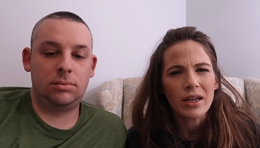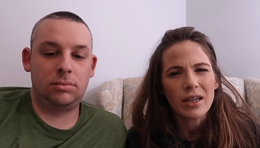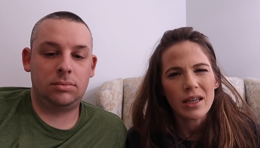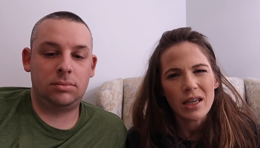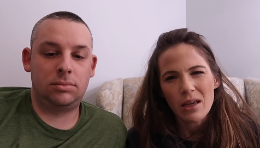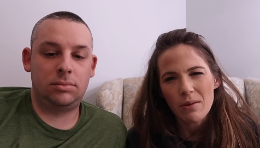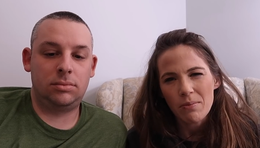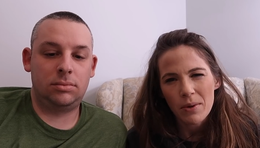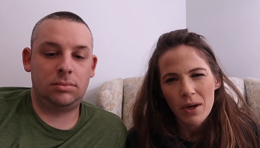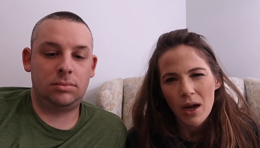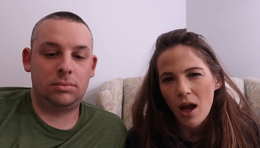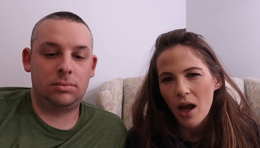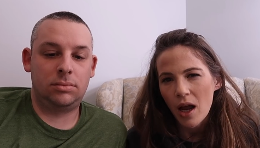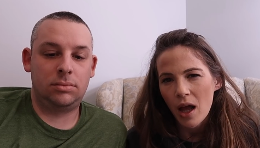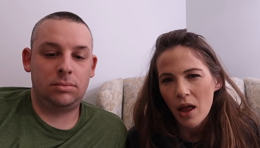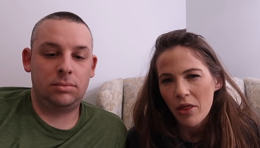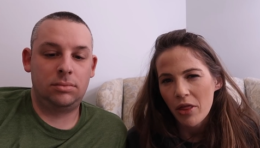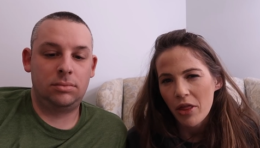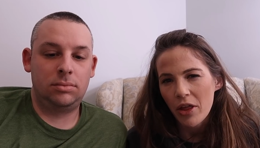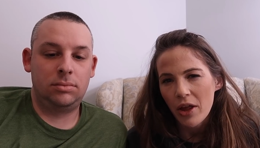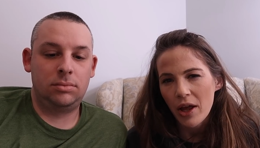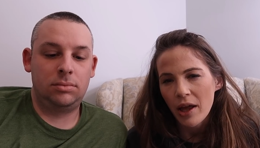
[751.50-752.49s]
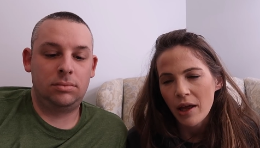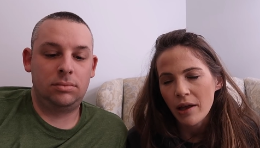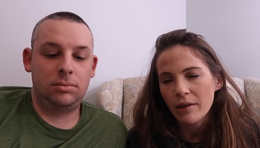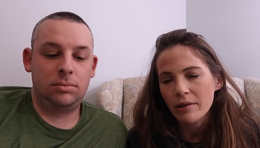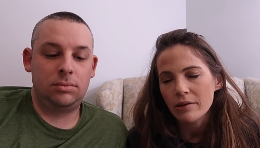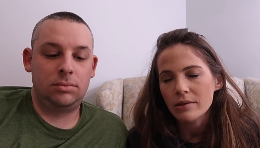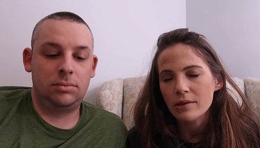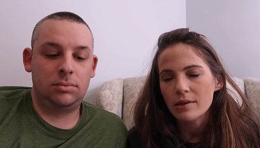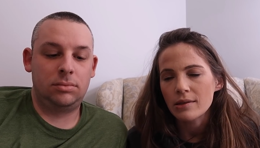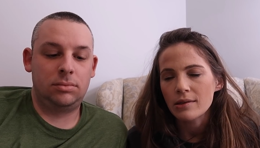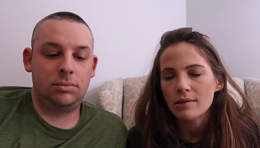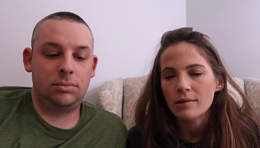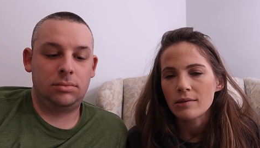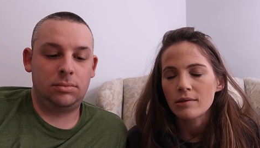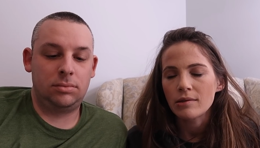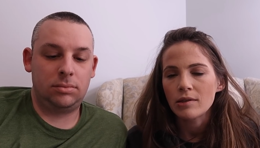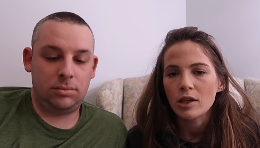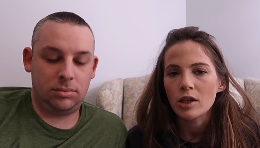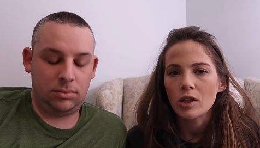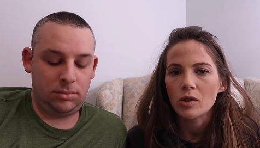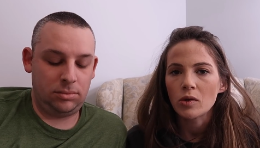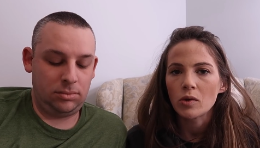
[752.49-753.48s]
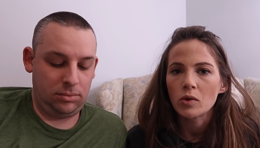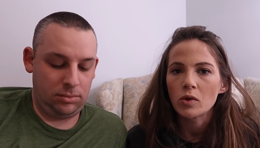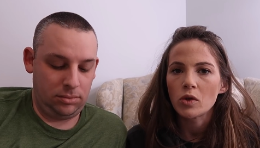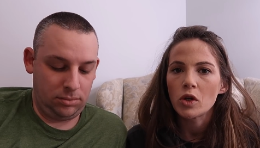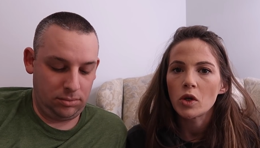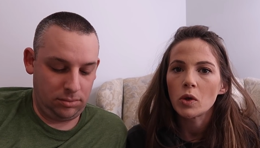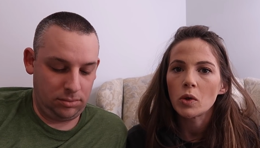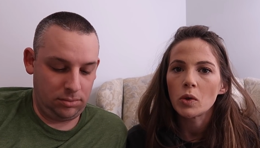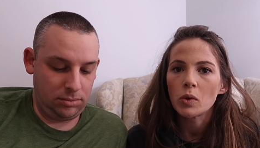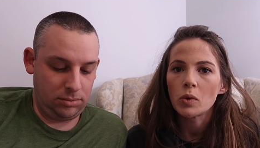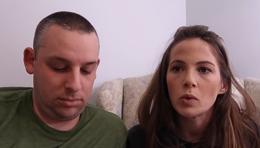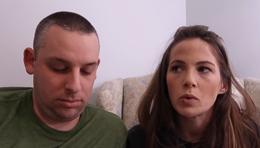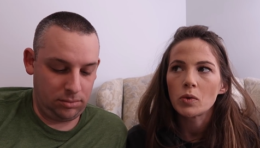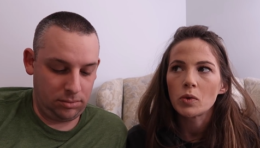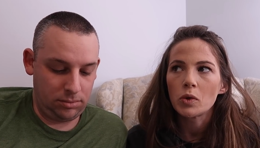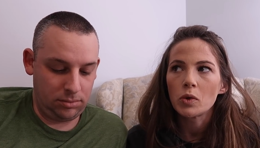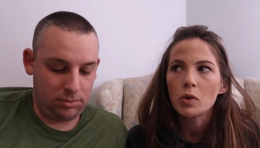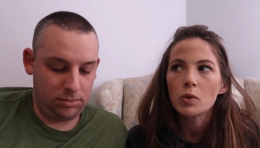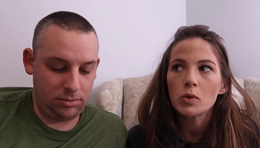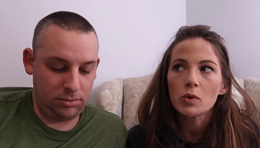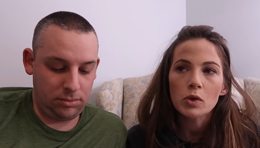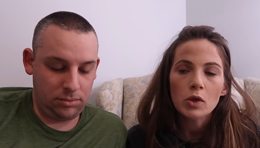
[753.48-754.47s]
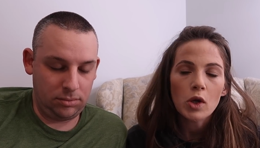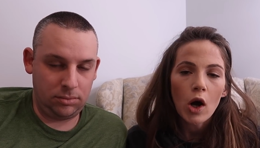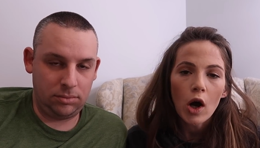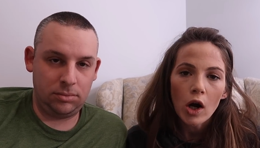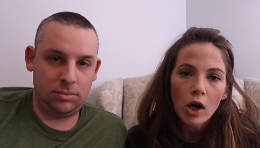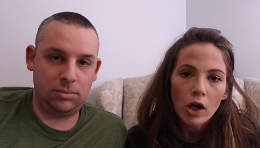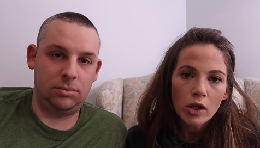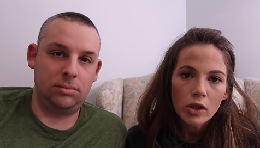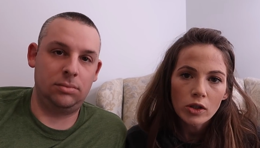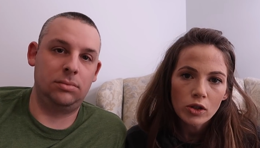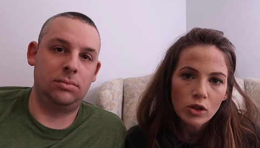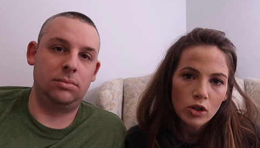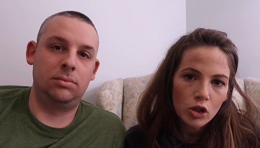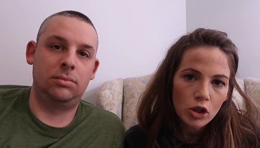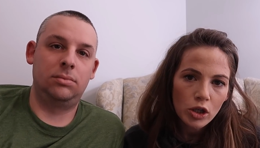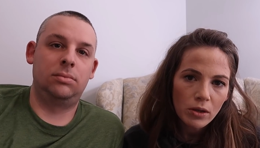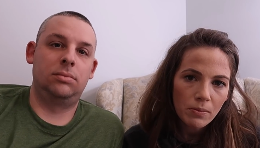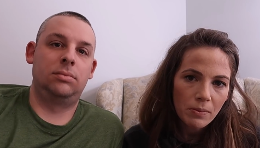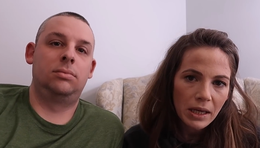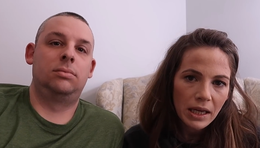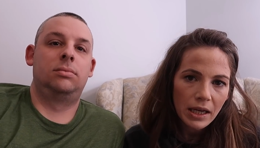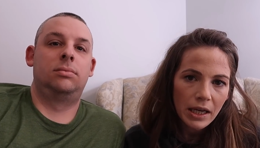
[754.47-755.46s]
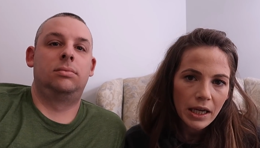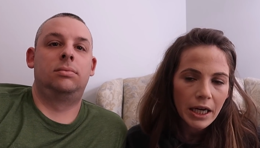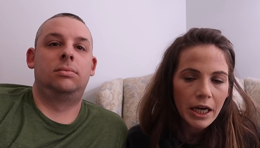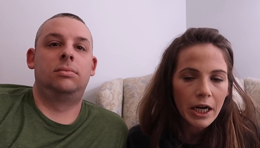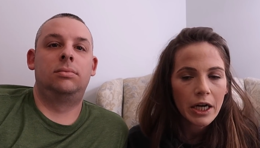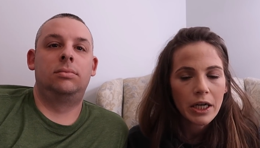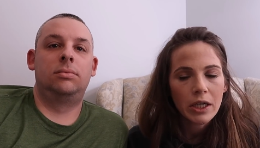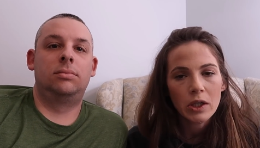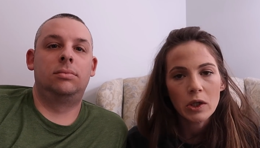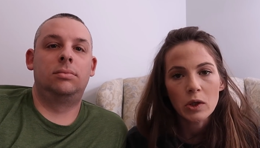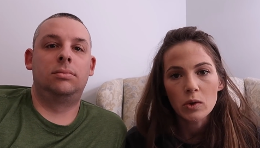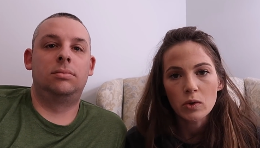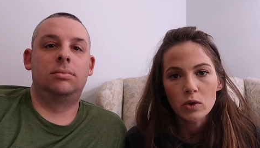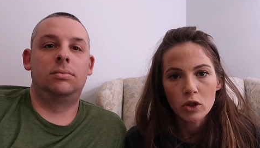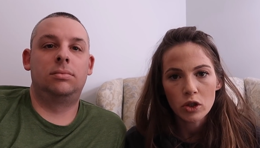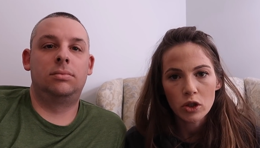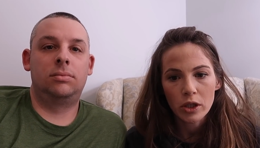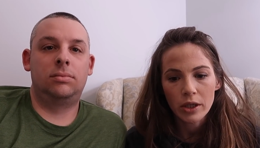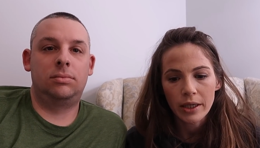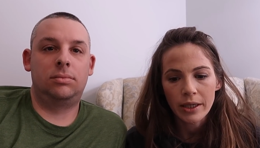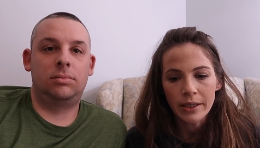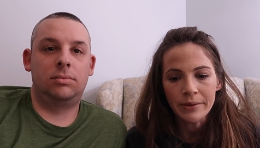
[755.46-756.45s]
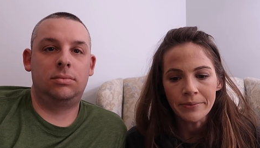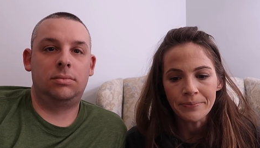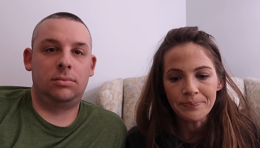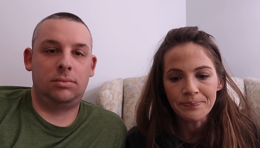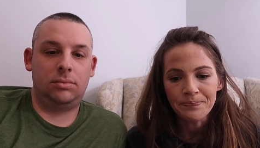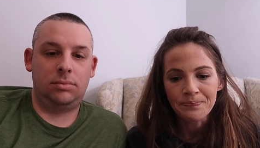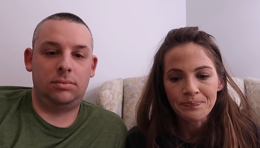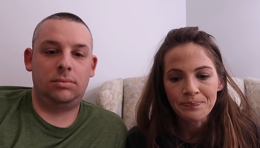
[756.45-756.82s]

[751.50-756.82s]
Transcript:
Speaker 1: kind of keep an eye on things, and you know, know whose cars should be here and who shouldn't.